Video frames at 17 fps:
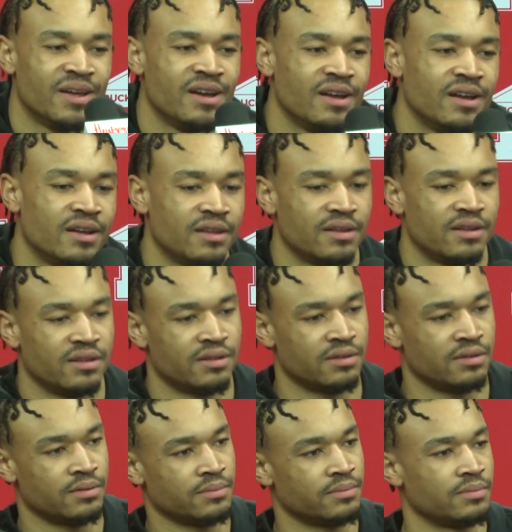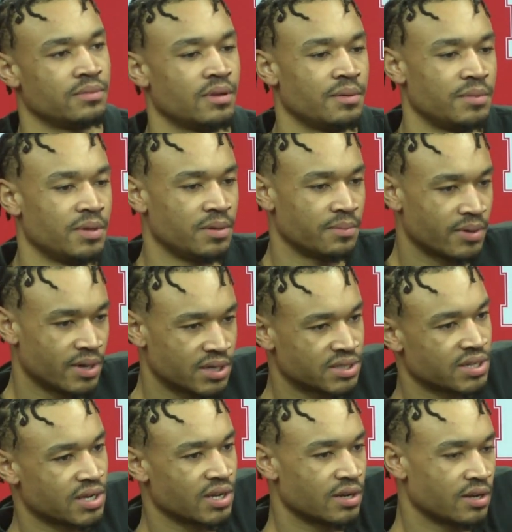Nah. I mean,
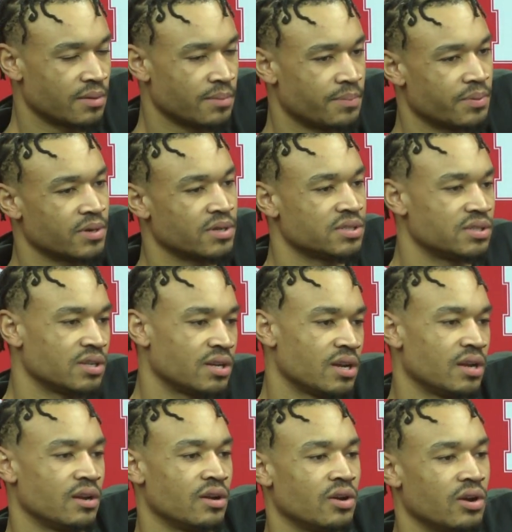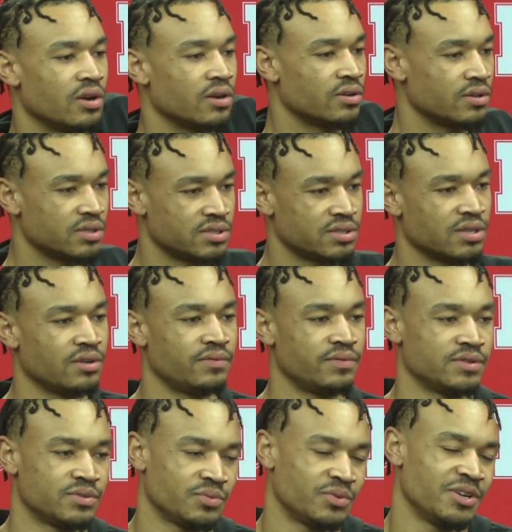Bryce kind of person kind of hard on himself
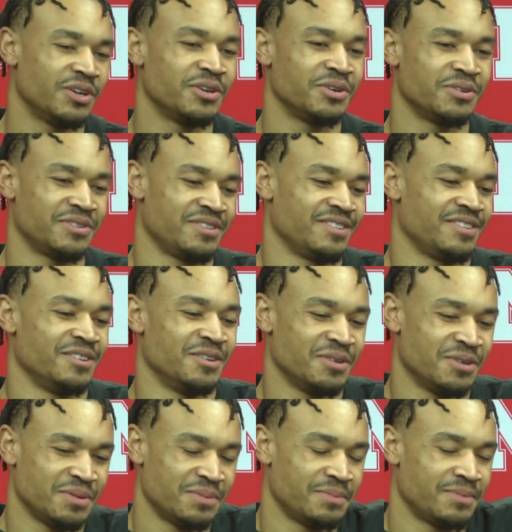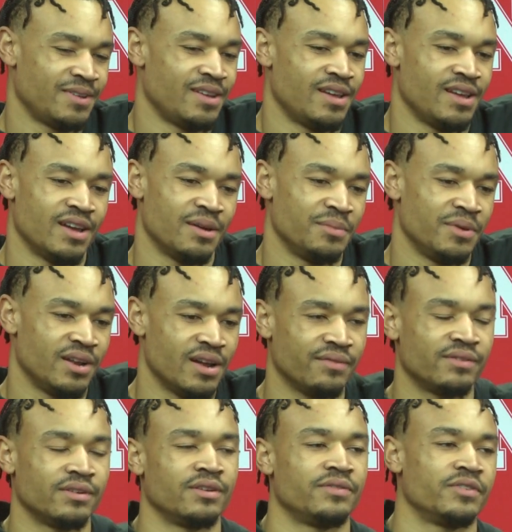as well. I mean,
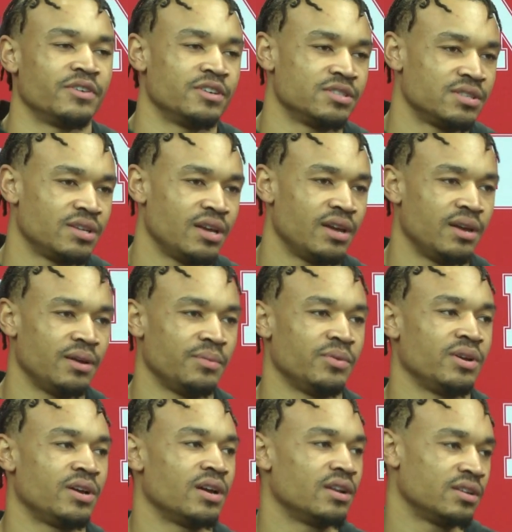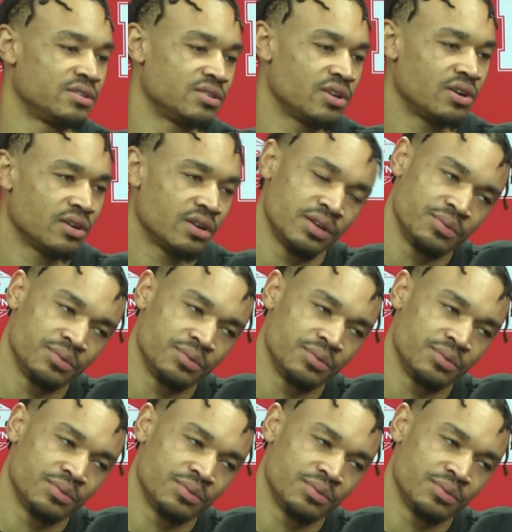after the first game, we kind of talked.